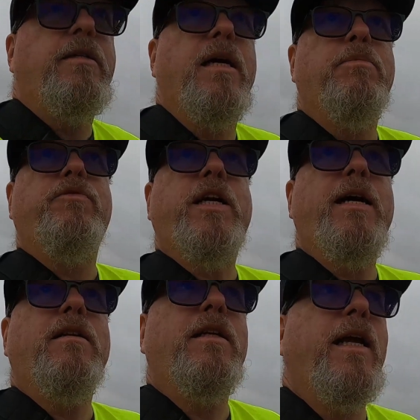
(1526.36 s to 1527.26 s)
type of
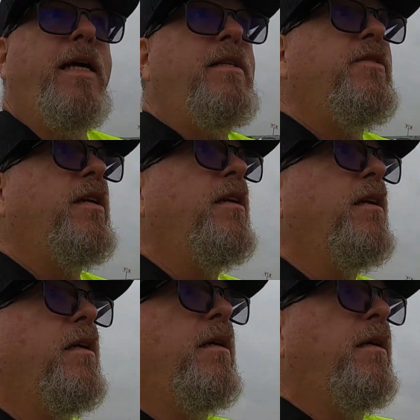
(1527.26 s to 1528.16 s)
title it has.
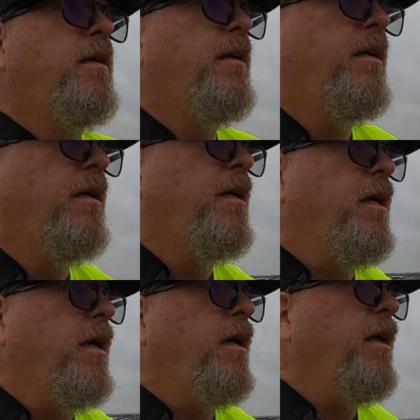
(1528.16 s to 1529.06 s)

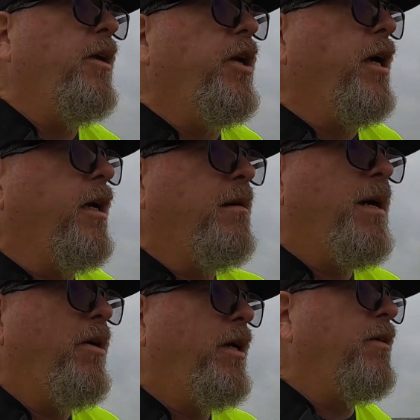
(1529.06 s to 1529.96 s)
You got to come
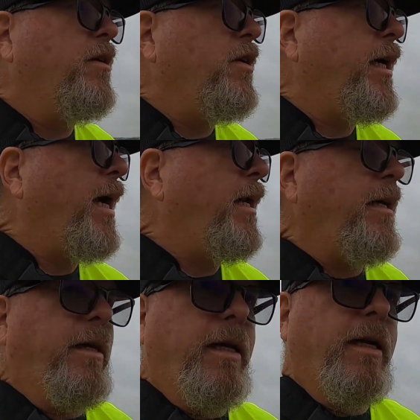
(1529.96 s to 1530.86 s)
out here and look at
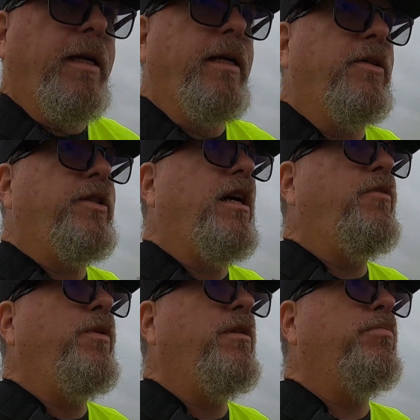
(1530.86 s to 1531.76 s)
it. You got to get
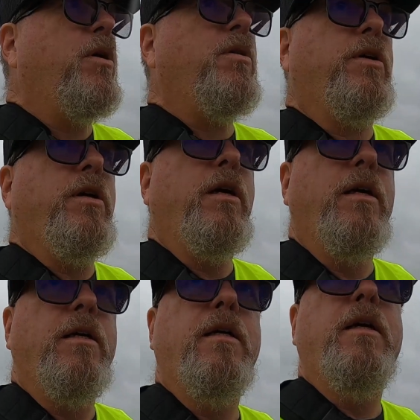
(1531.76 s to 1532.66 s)
yourself with a broker
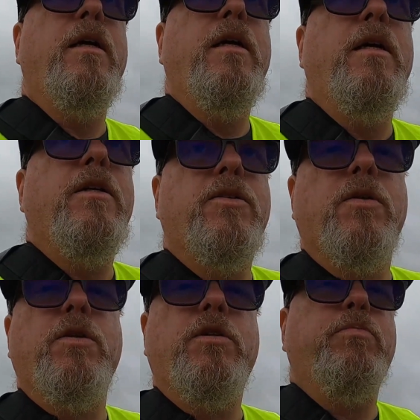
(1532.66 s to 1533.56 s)

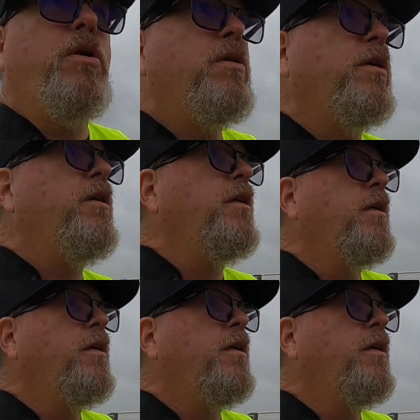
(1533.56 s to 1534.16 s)
so that the broker,